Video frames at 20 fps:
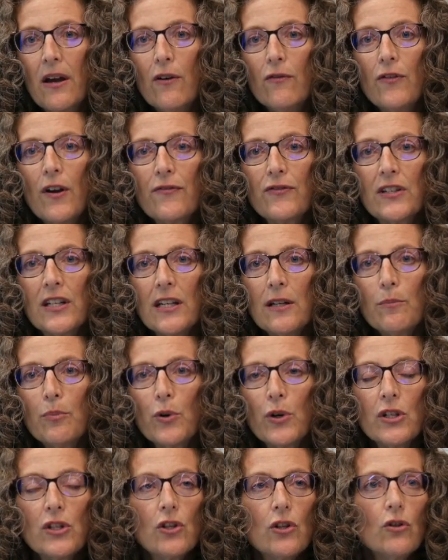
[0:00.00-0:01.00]

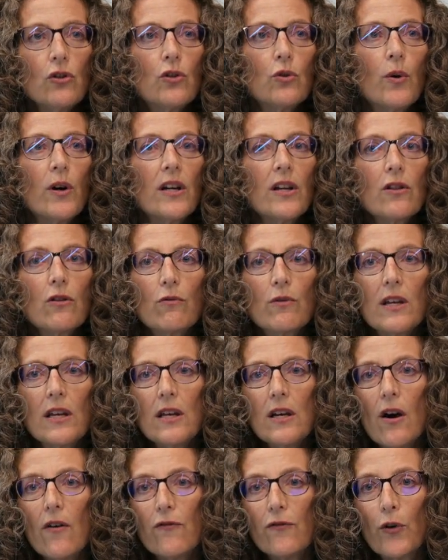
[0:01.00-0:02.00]

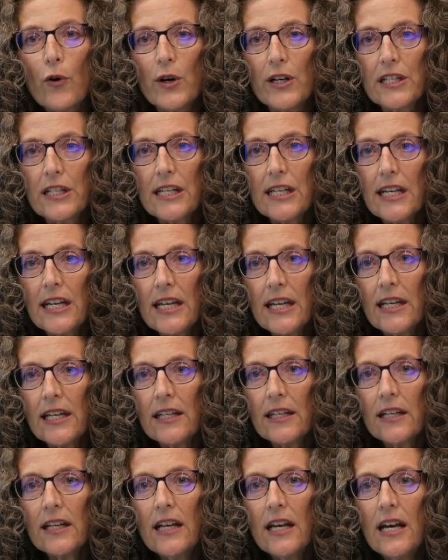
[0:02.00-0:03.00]

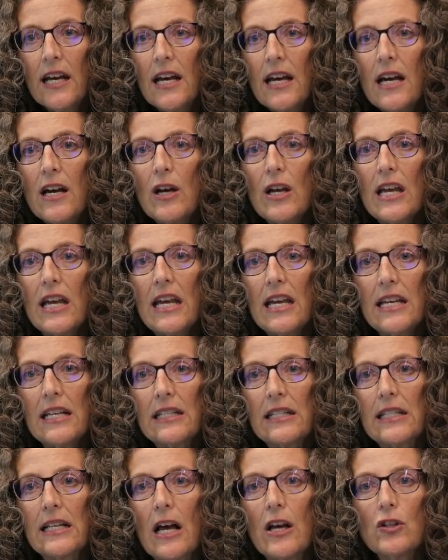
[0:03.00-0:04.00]
15.2-2314
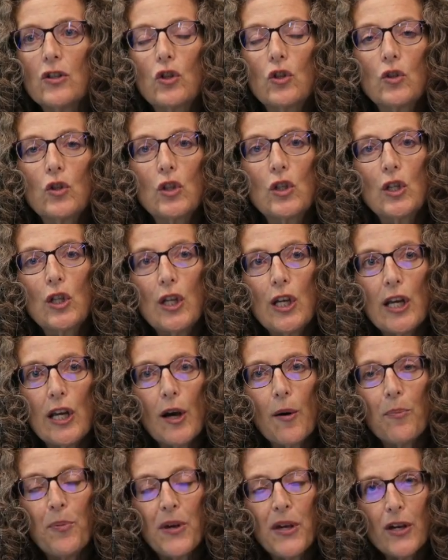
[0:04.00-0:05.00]
is the
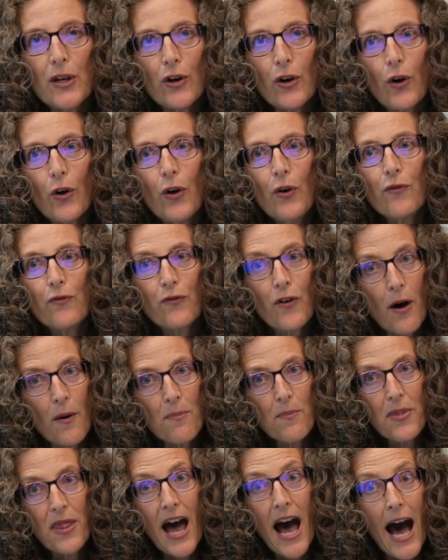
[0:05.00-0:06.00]
appeal
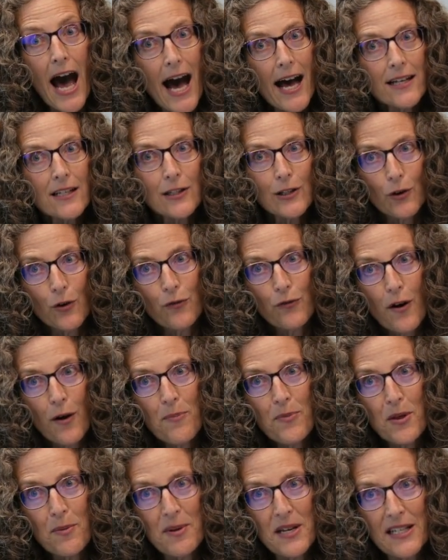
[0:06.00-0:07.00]
from that, so
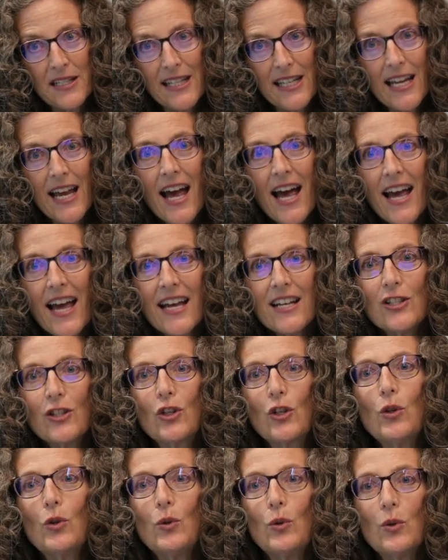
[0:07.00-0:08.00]
from the BZA
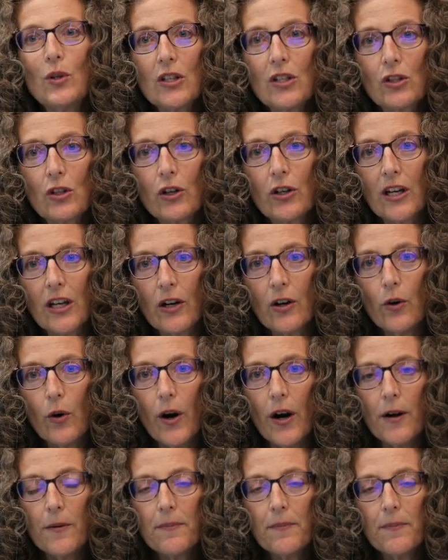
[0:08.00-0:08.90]
to the circuit court.